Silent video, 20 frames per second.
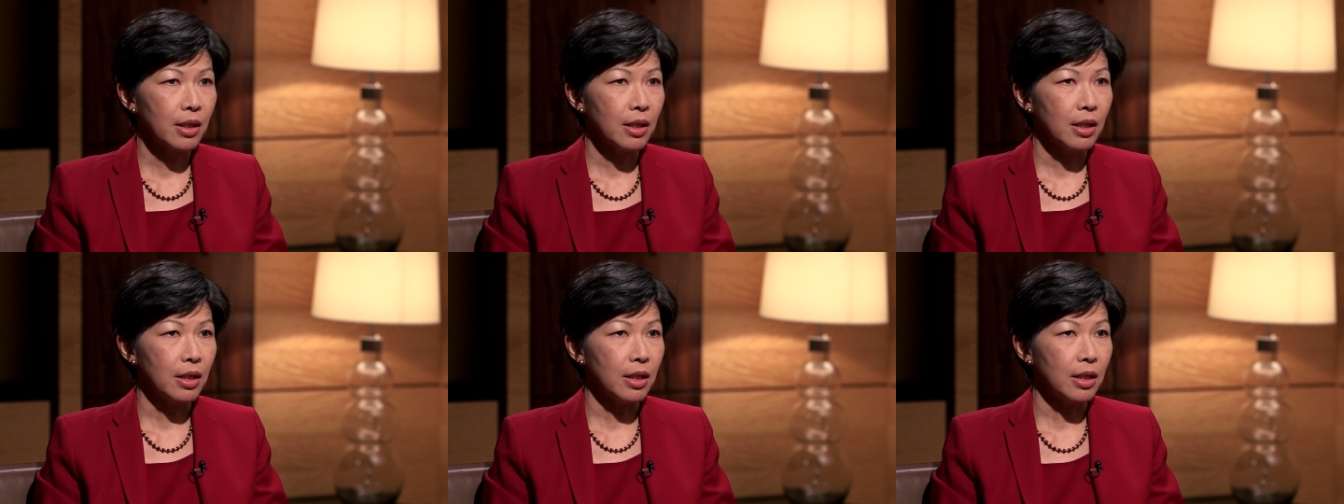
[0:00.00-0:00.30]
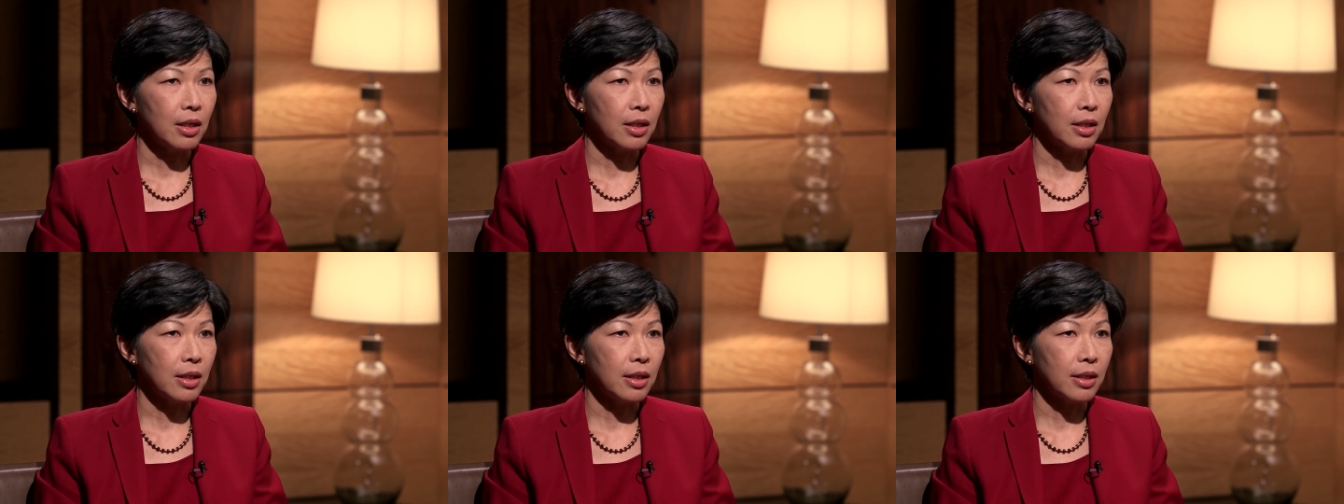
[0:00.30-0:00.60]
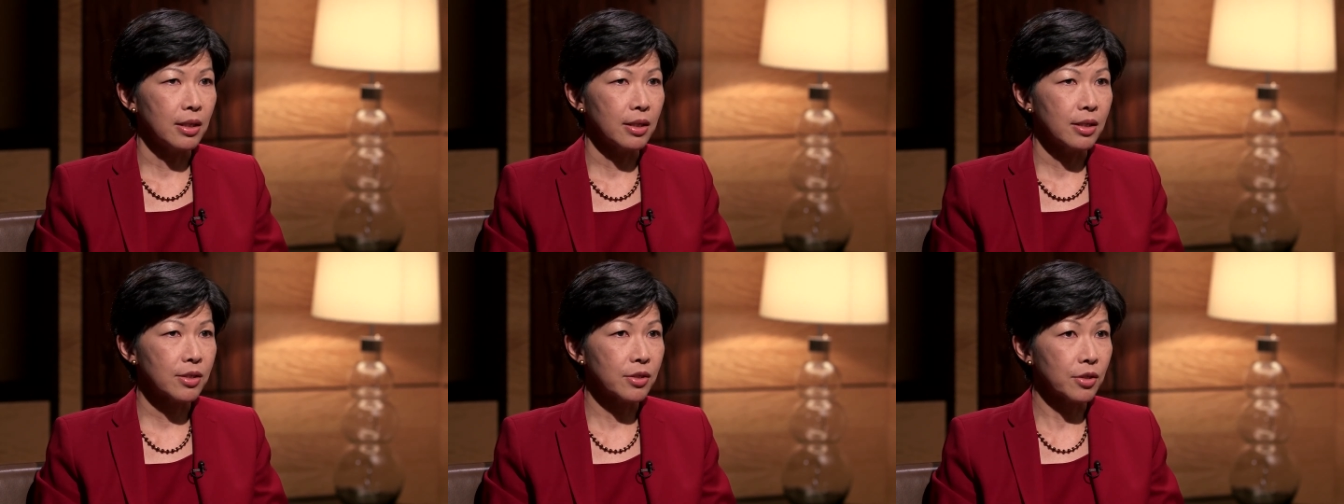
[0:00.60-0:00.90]

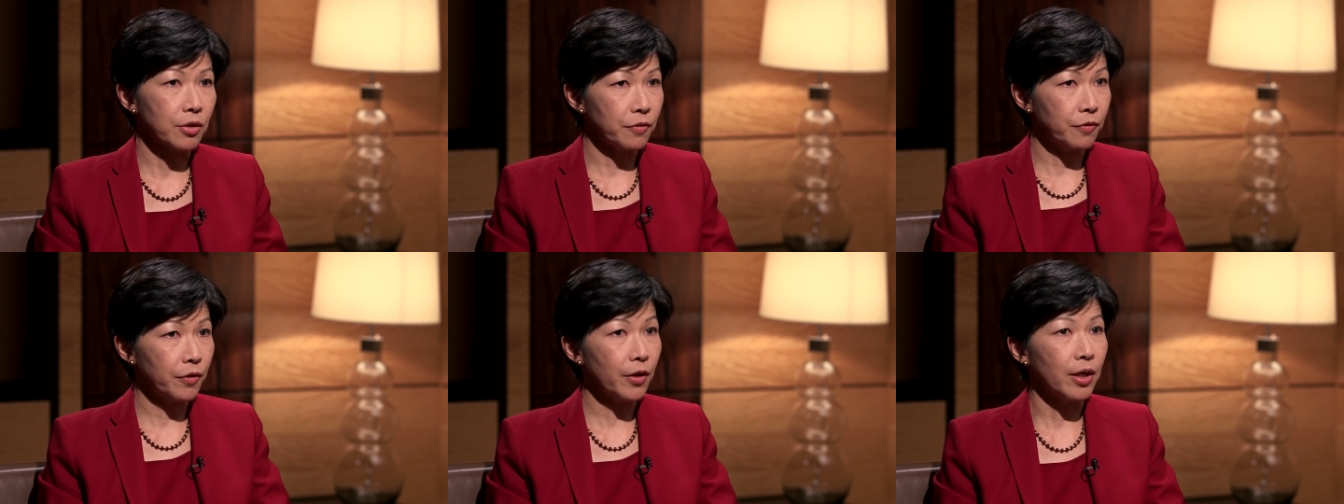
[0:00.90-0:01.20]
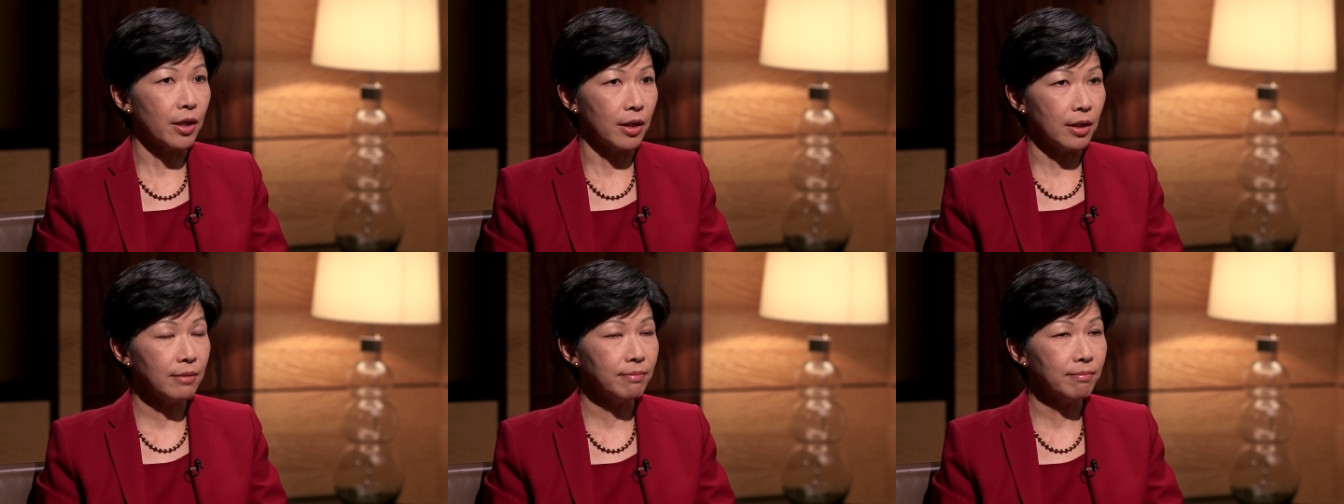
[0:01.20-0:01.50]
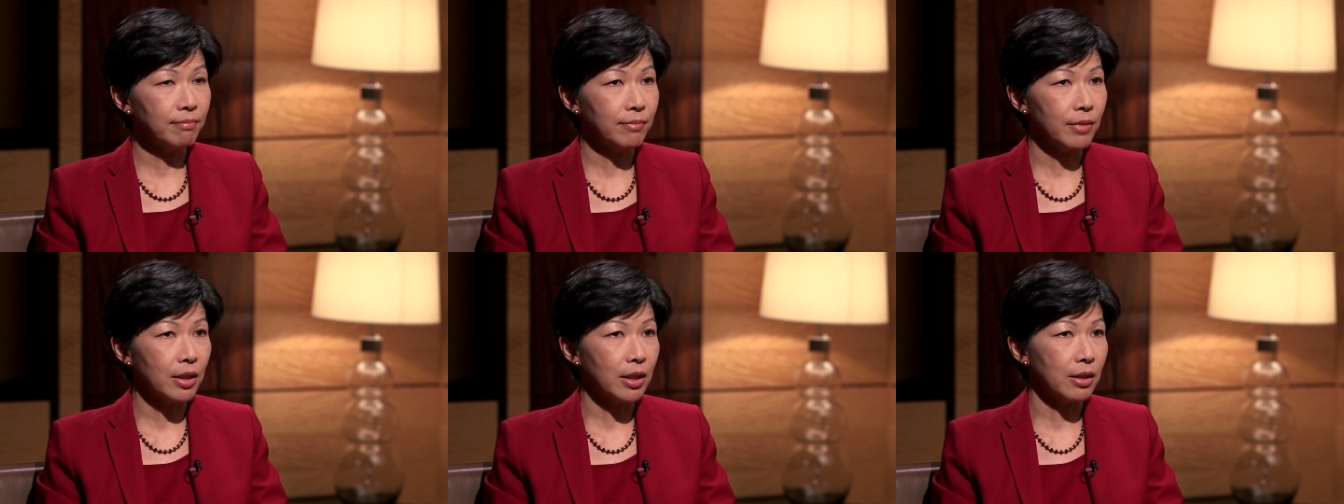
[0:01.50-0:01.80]
uh, so
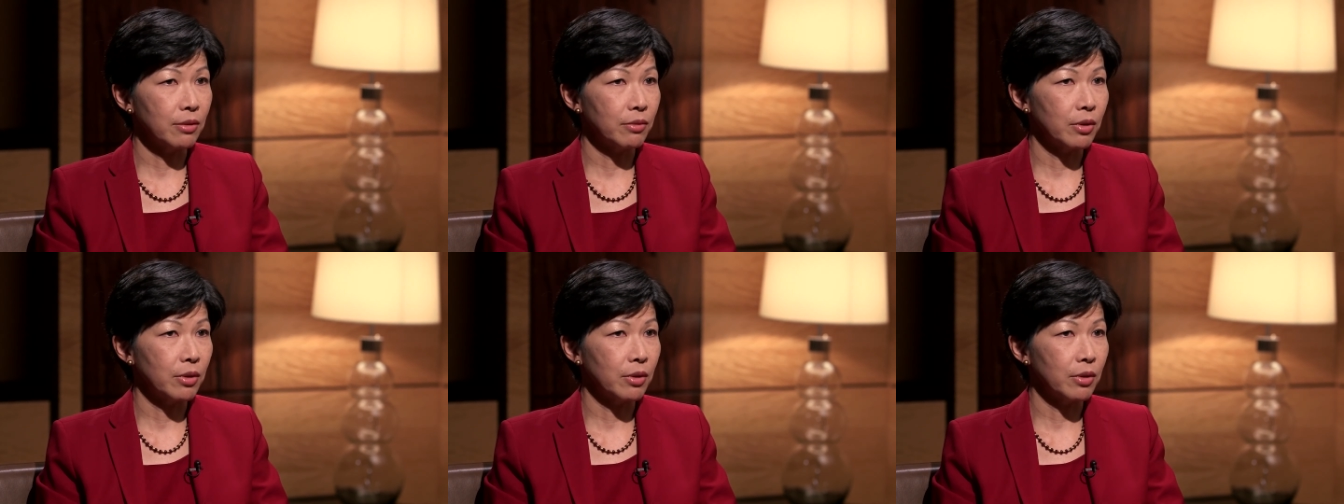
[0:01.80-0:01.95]
far, uh,